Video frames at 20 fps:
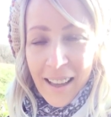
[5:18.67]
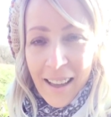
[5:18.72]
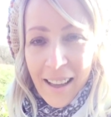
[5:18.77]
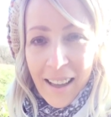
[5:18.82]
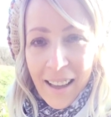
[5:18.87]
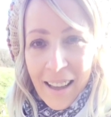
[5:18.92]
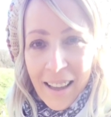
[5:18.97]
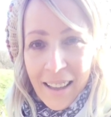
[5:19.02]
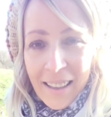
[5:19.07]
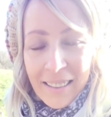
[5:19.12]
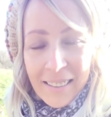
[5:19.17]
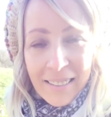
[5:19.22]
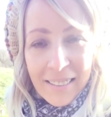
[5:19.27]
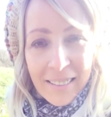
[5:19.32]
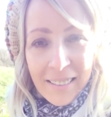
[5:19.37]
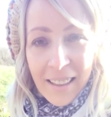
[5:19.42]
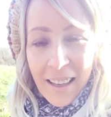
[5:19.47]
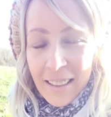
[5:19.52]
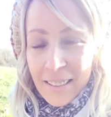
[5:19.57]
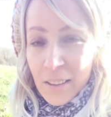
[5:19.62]

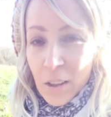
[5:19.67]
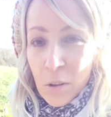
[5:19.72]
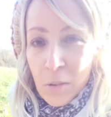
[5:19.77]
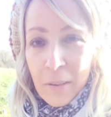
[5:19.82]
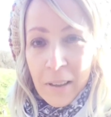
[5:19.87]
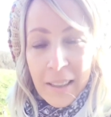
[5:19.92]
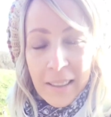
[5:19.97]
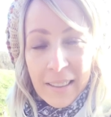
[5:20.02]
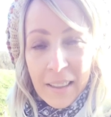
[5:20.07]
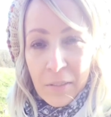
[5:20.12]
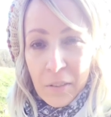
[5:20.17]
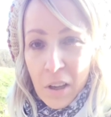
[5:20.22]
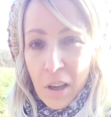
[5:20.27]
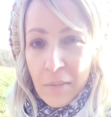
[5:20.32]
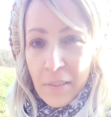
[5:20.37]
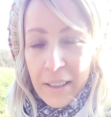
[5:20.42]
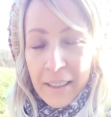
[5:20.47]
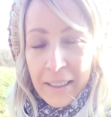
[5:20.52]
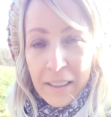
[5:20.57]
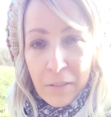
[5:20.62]
And as always, if you
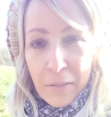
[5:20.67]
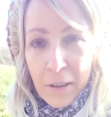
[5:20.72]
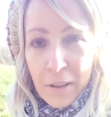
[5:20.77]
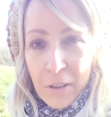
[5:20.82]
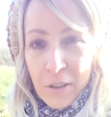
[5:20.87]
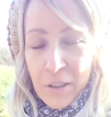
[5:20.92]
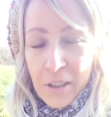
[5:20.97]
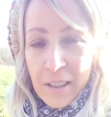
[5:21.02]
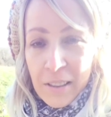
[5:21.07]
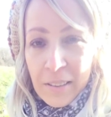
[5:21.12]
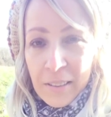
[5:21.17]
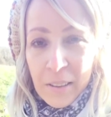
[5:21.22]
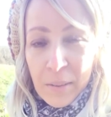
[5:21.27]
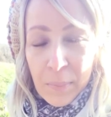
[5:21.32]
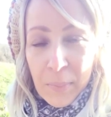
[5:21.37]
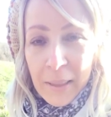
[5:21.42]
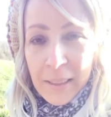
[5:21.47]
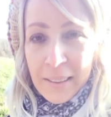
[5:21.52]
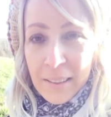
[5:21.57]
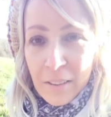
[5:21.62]
have any questions,
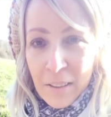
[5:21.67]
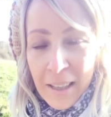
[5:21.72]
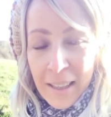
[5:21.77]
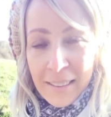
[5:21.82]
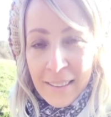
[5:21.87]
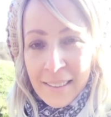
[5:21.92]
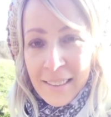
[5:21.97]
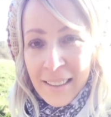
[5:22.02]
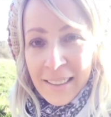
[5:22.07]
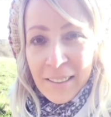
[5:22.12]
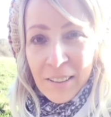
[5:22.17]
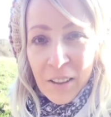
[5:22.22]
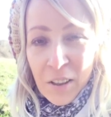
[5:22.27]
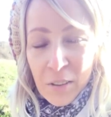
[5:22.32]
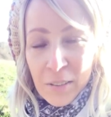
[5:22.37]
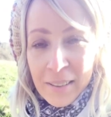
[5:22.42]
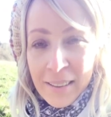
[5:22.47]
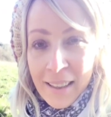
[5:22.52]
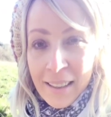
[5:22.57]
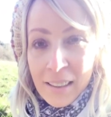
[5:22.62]
please don't hesitate to
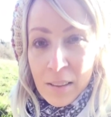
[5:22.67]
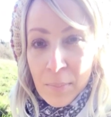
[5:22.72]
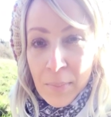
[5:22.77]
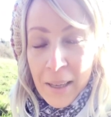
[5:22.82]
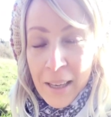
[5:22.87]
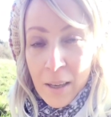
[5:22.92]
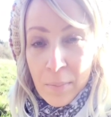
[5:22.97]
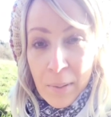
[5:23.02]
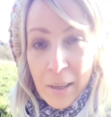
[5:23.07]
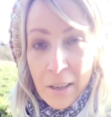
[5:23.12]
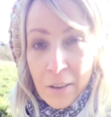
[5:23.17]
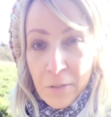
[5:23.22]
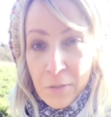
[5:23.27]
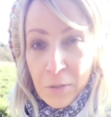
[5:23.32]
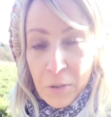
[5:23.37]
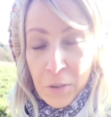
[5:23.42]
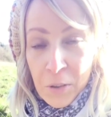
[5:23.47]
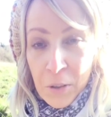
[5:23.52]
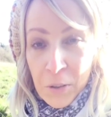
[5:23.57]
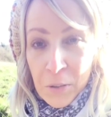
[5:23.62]
contact me. I'm here
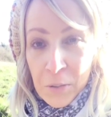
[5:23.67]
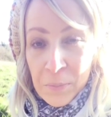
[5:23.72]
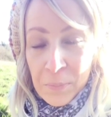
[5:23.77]
for you.